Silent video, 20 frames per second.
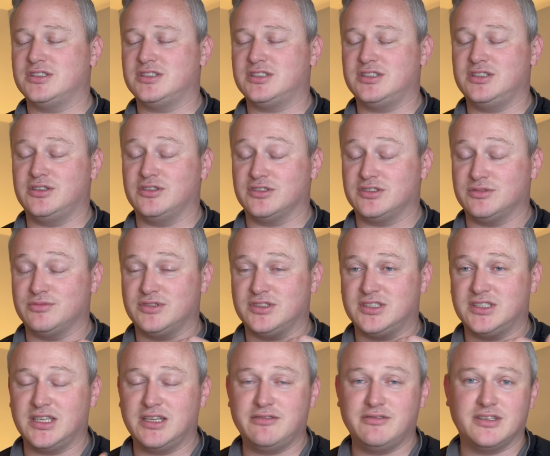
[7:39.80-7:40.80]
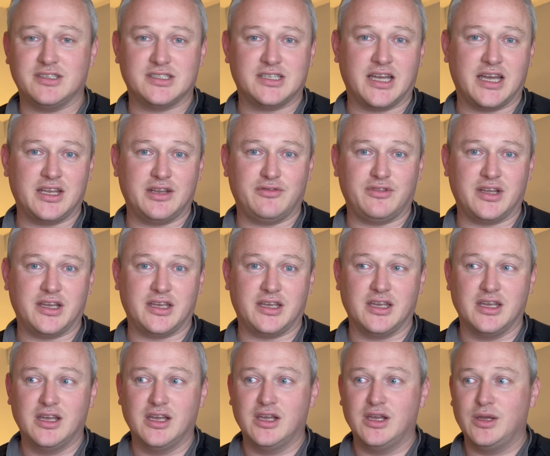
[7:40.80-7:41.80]
you know, some serious kind of like
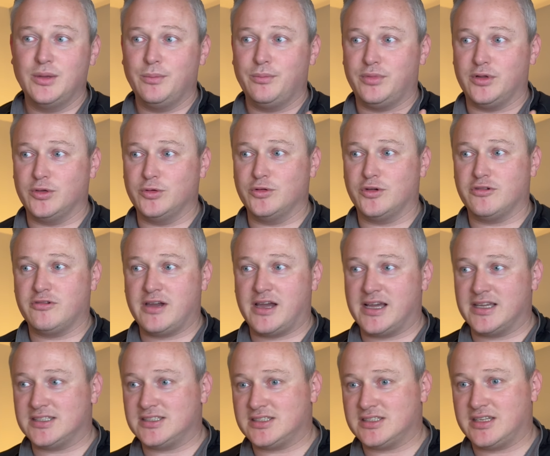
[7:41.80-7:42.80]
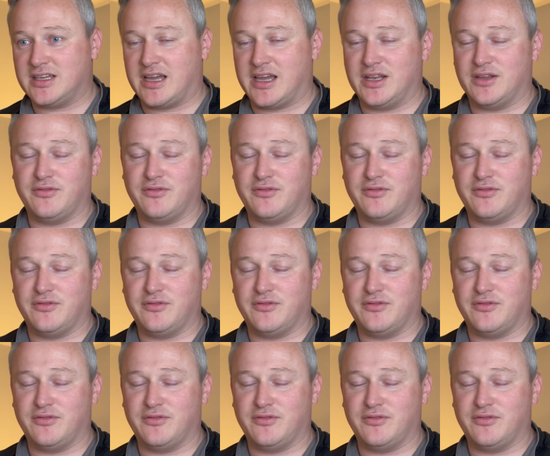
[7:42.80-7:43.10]
bluegrass kind